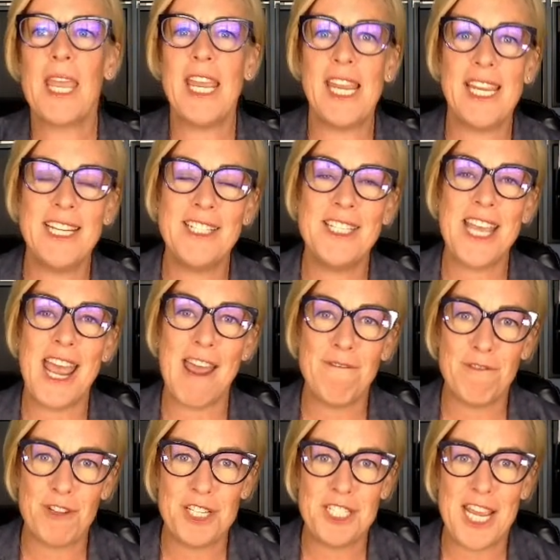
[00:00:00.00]
and
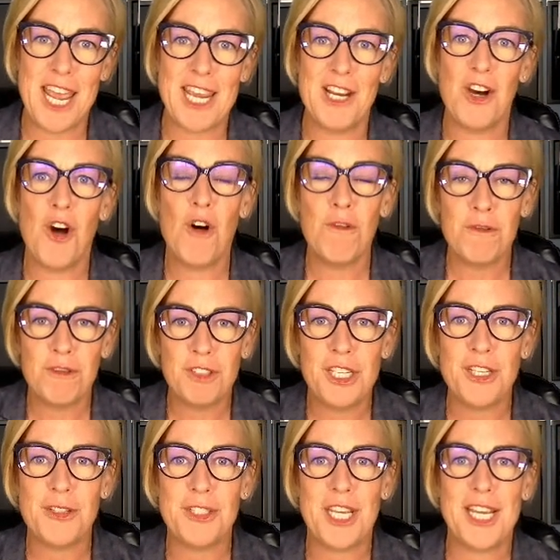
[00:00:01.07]
every day.
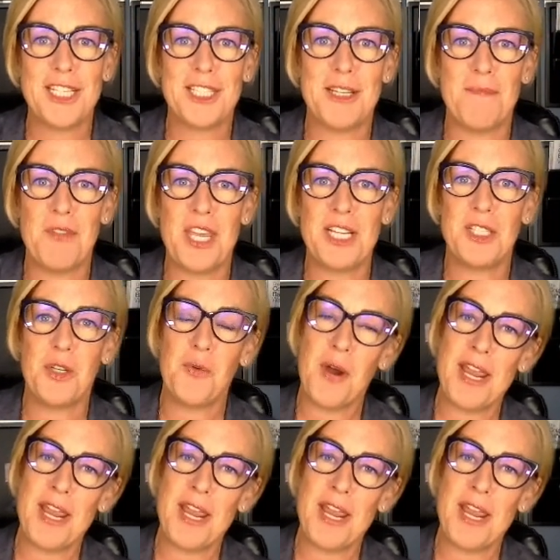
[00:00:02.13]
Hopefully you'll take some things